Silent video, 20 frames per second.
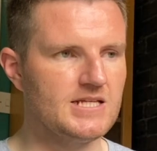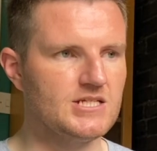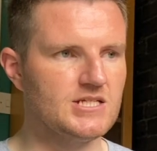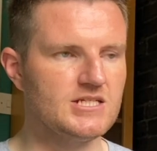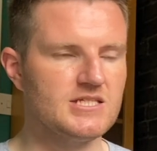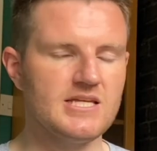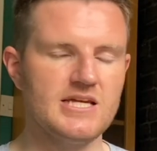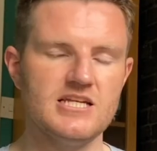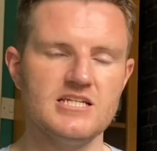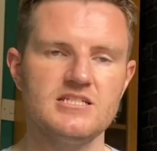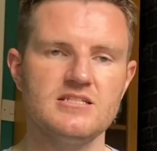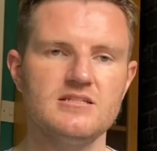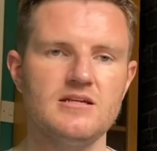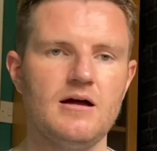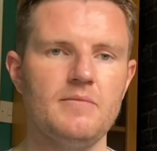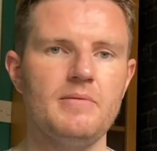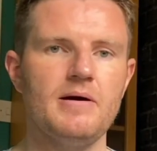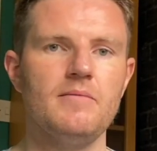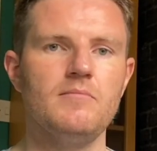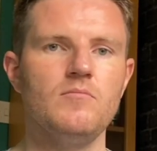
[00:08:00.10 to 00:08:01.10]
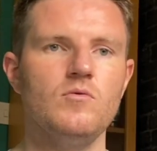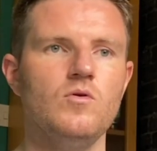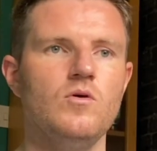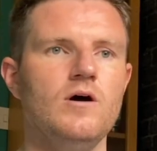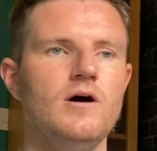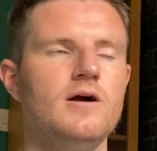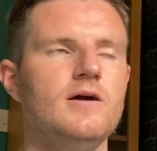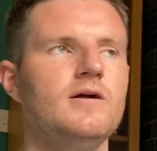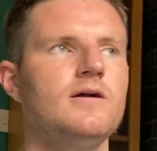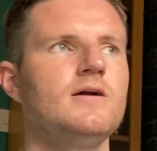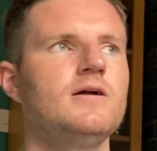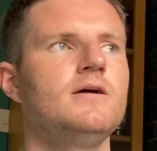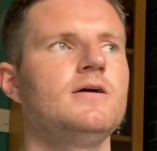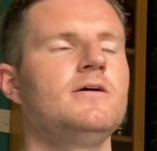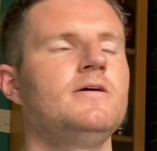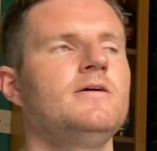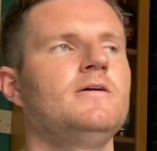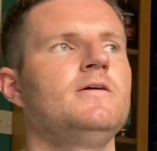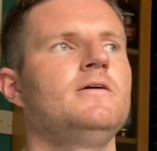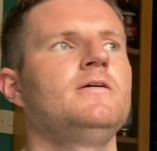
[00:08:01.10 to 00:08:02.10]
just tastes a bit more
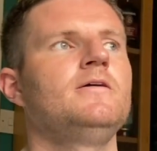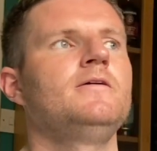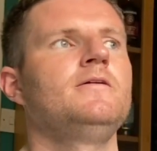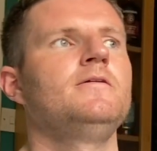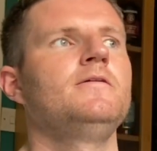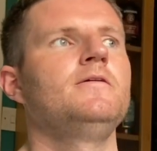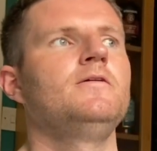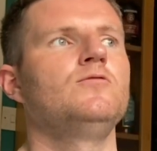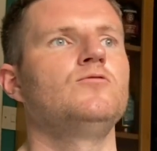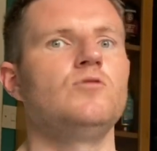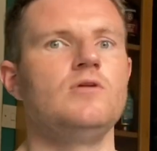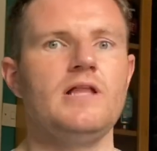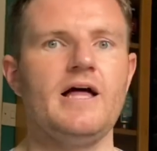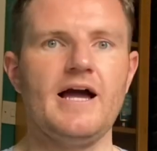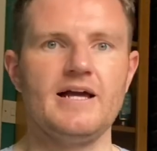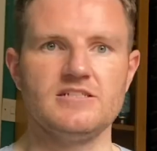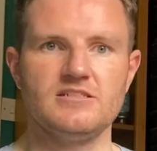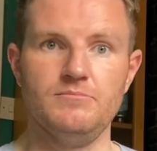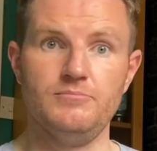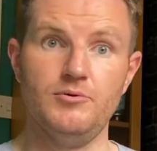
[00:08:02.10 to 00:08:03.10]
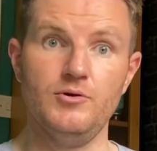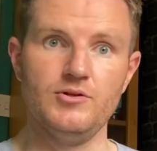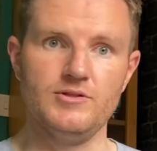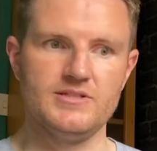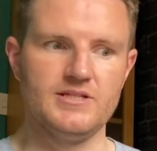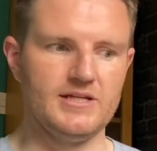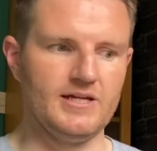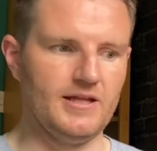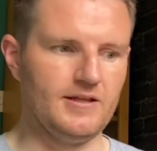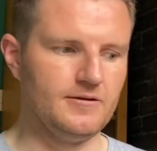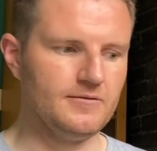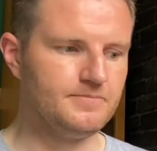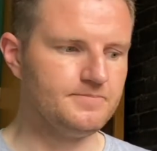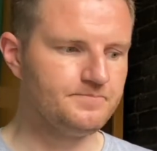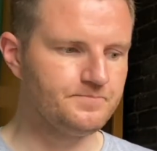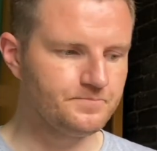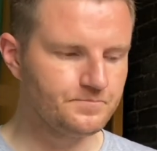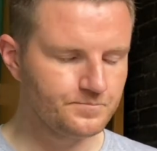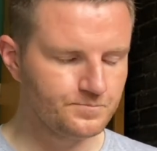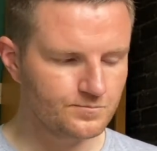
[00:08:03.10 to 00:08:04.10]
relaxed and put together.
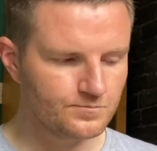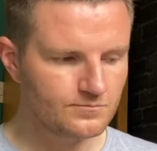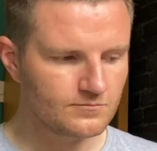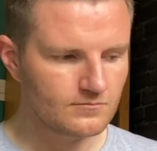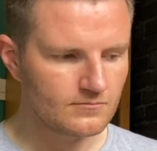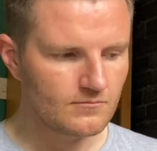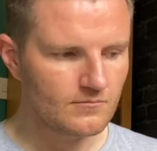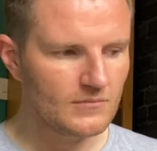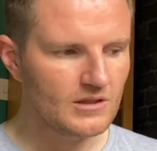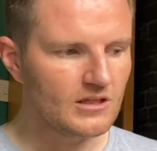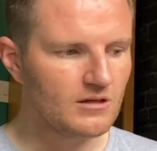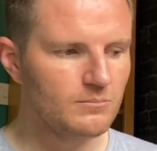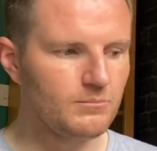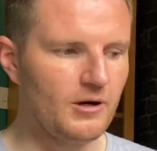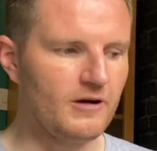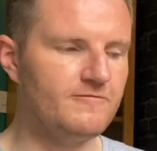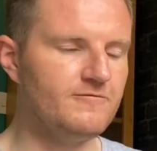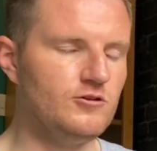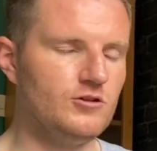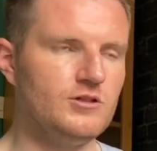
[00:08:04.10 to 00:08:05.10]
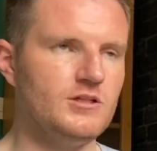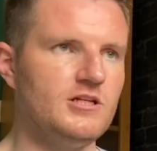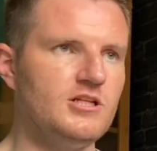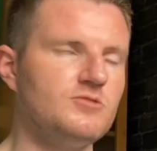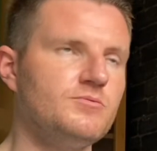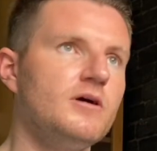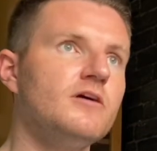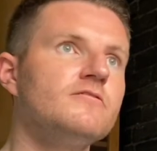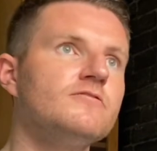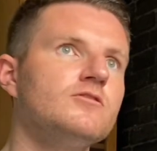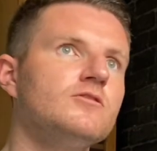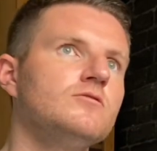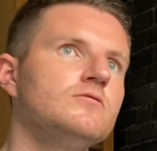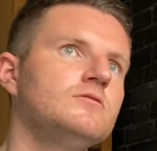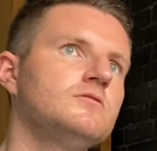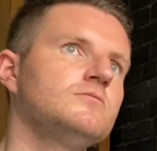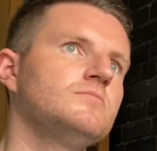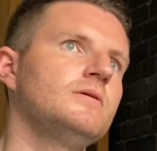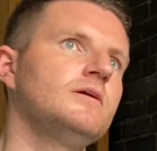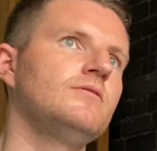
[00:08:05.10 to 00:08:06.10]
But if you look at the 12-year-old
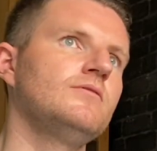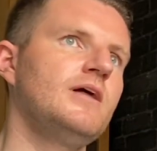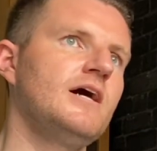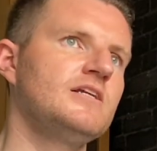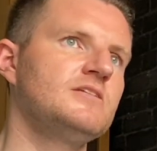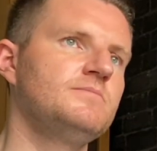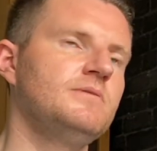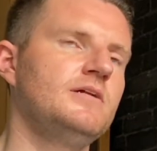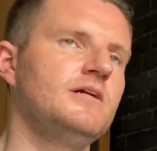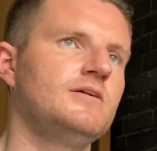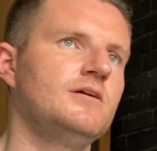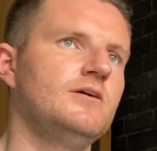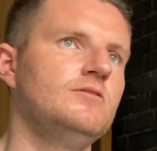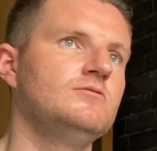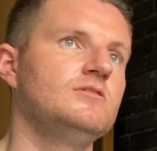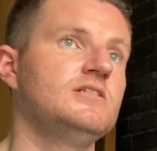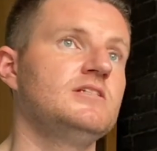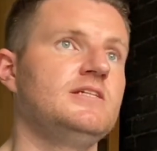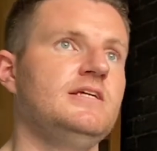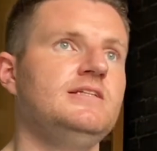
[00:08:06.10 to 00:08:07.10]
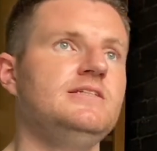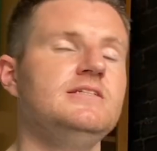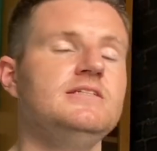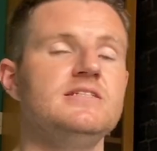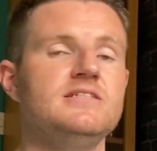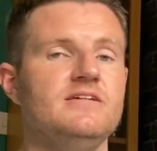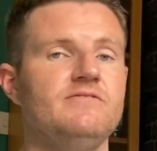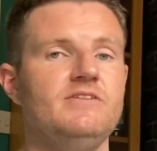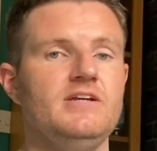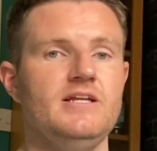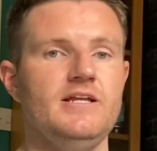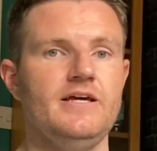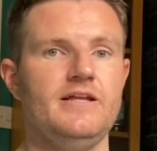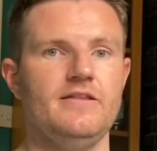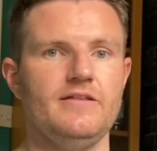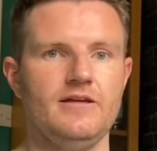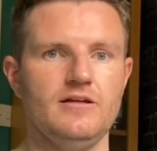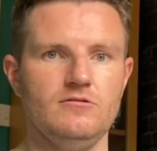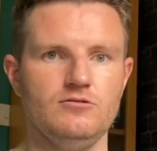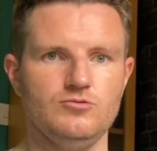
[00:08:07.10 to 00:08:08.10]
as well, that's been around since 1979. I
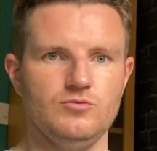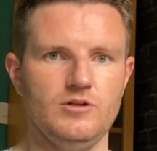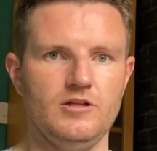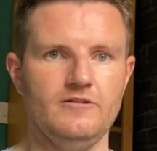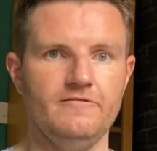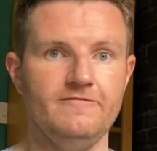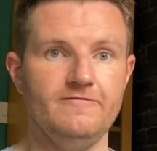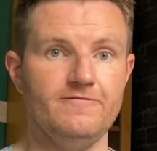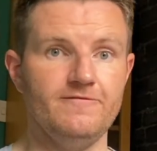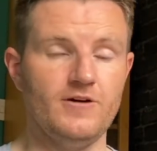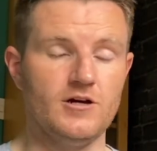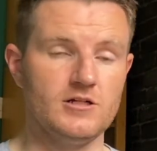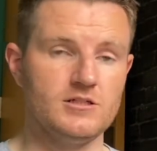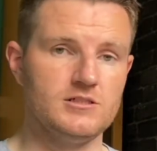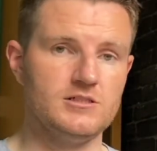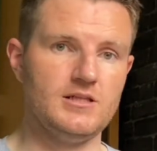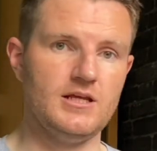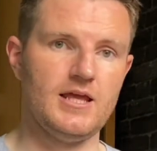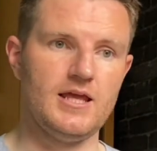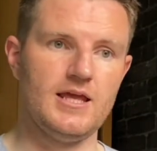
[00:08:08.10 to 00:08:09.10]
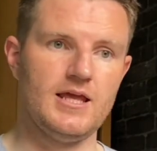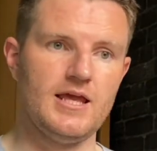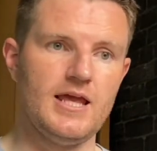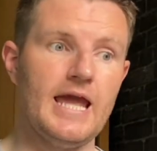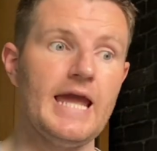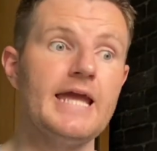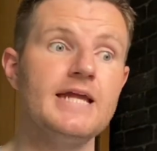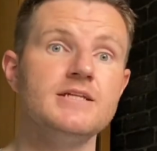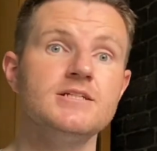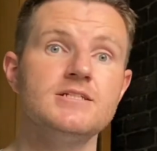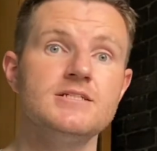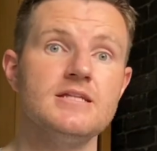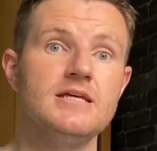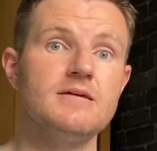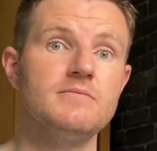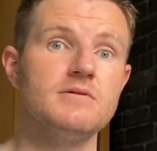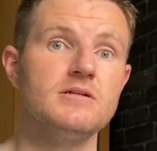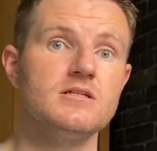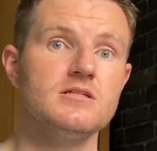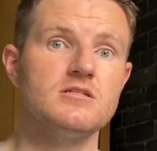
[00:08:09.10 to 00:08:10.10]
think it was one of the first age
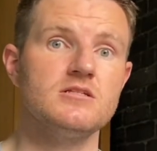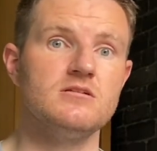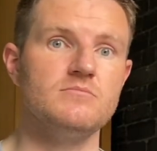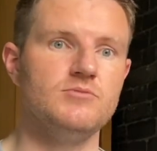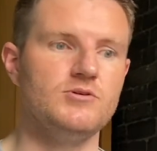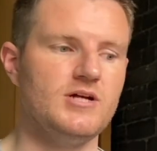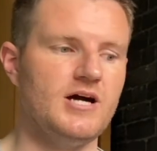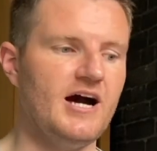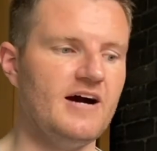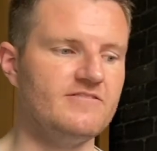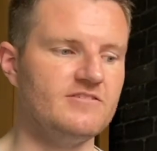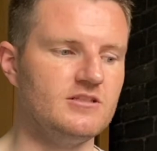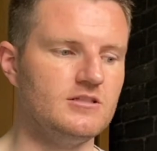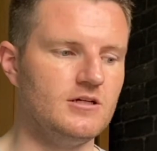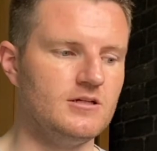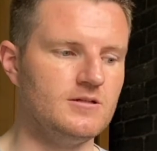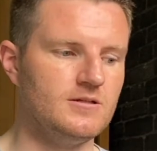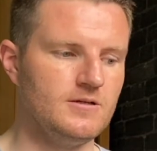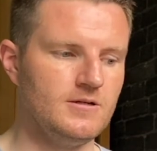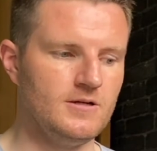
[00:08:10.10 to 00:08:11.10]
statements that Bunnahabhain done.